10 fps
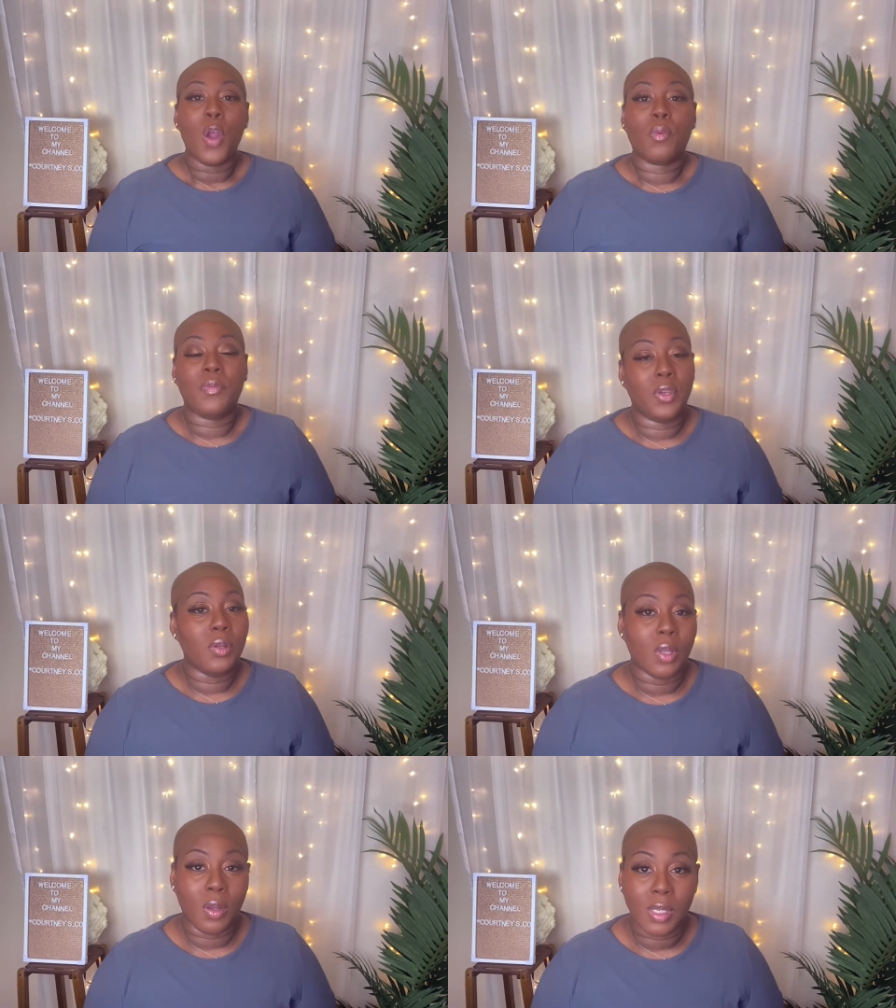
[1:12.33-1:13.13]

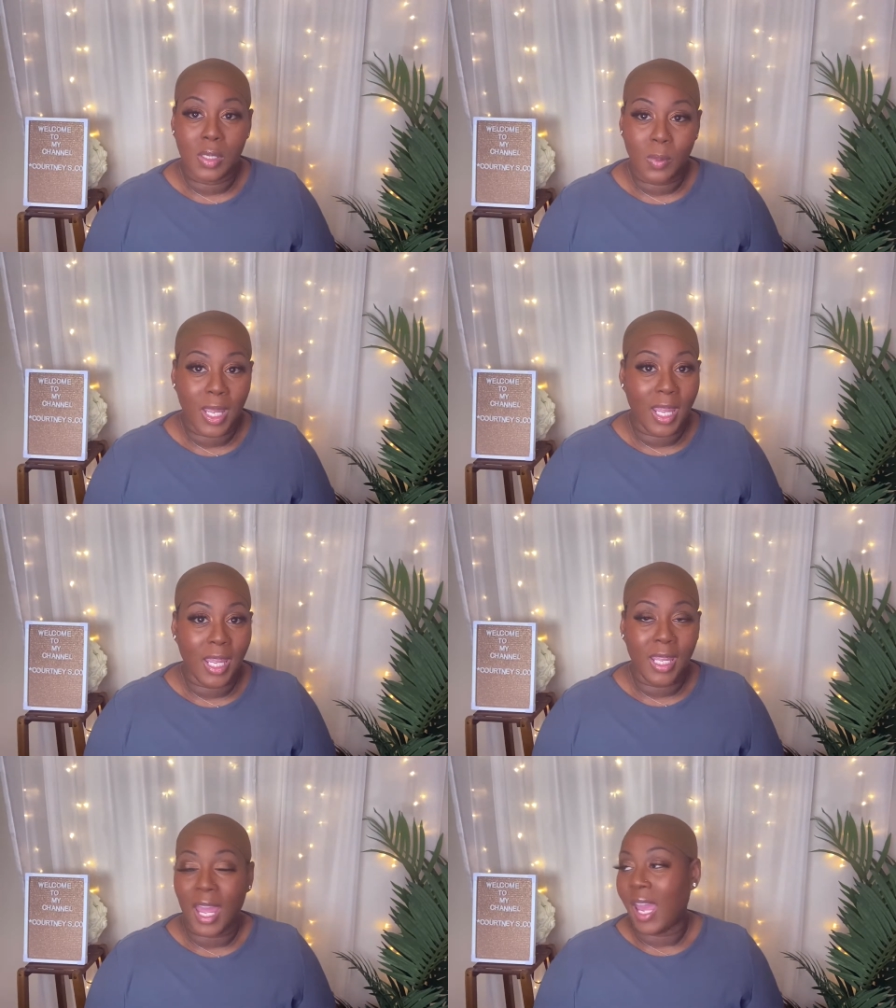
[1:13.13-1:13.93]
reviews on this
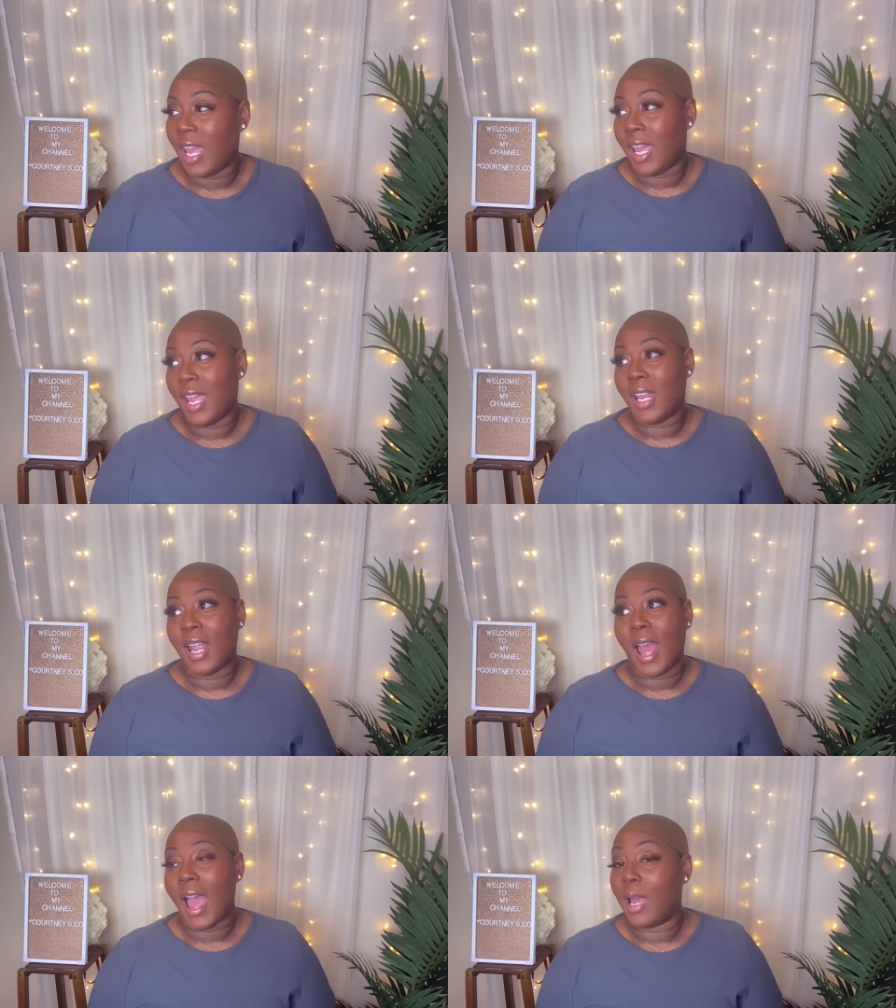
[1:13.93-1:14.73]
wig,
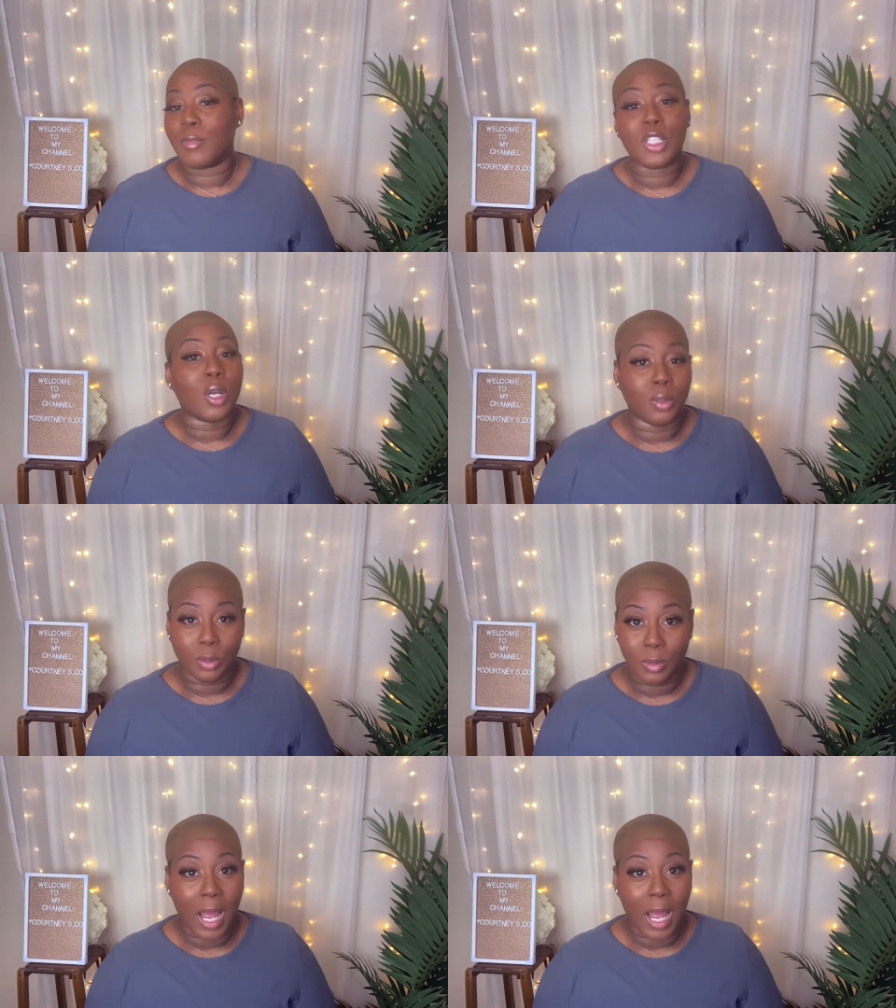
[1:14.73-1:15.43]
and I am sold.